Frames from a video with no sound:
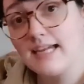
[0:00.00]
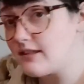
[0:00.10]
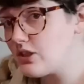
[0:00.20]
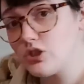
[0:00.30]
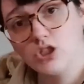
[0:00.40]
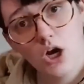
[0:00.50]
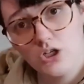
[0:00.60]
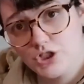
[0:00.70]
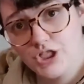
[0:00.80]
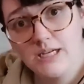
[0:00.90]
Start
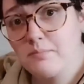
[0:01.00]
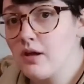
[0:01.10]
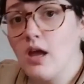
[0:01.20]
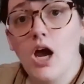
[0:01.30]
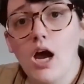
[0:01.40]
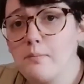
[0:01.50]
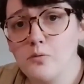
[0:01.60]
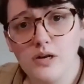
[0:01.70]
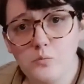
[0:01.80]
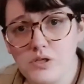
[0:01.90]
cheap,
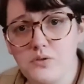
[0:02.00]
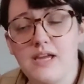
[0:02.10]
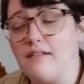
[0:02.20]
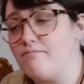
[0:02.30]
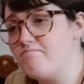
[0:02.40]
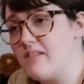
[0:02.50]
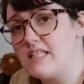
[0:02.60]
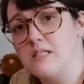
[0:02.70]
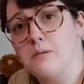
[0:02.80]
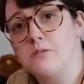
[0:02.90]
upgrade when you can. That's the
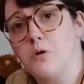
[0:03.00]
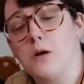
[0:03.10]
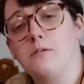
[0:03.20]
best part.